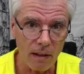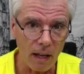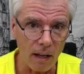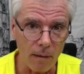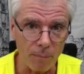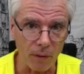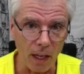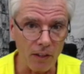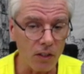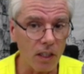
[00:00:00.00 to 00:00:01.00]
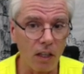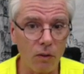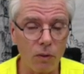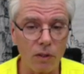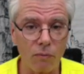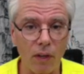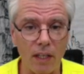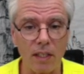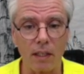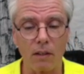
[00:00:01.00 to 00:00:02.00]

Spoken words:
and you're going to lose the fixing